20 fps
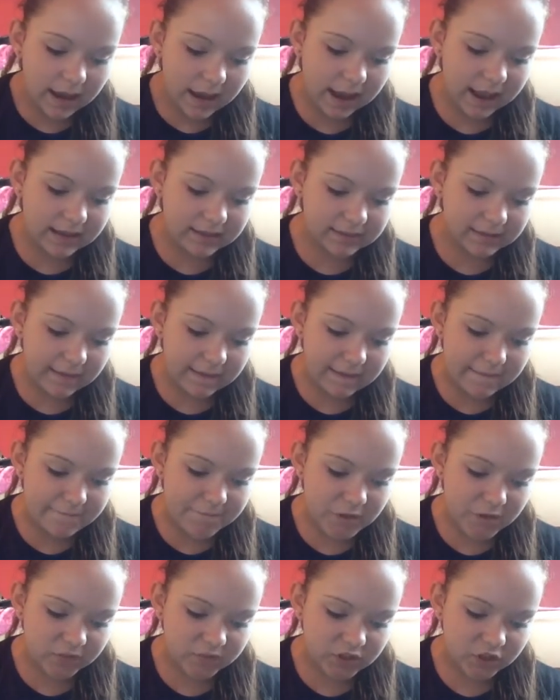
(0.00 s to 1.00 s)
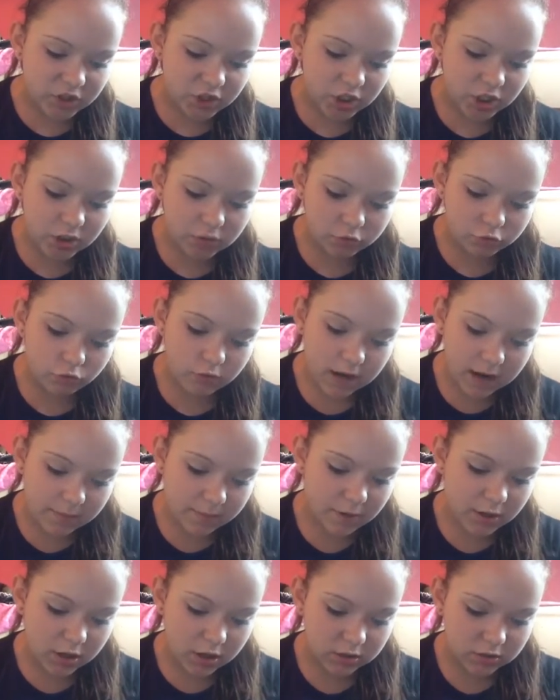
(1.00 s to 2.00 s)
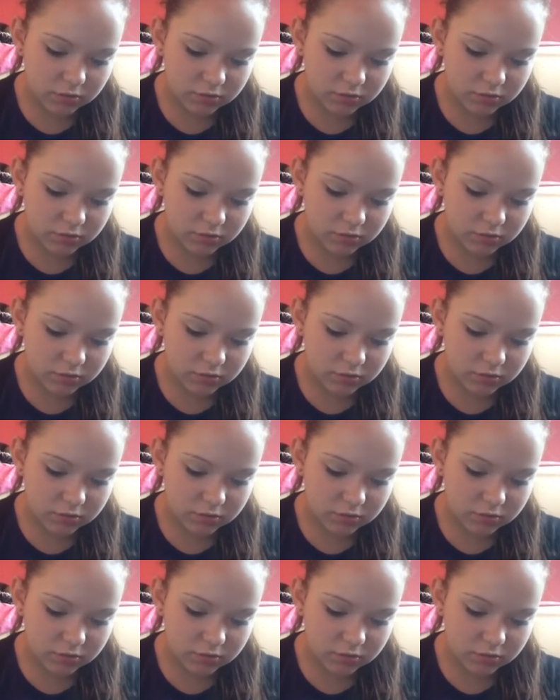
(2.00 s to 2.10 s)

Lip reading: It's a 52 tripod,